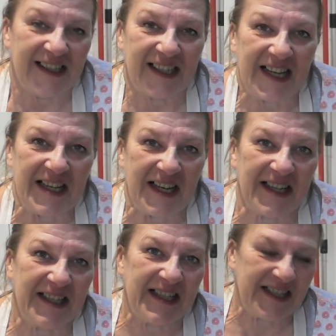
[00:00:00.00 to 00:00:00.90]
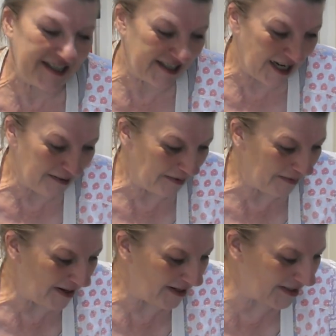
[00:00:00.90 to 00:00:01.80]
cleaner type
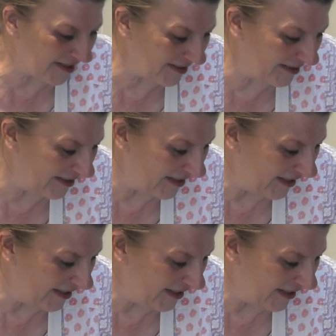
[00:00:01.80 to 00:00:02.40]
person.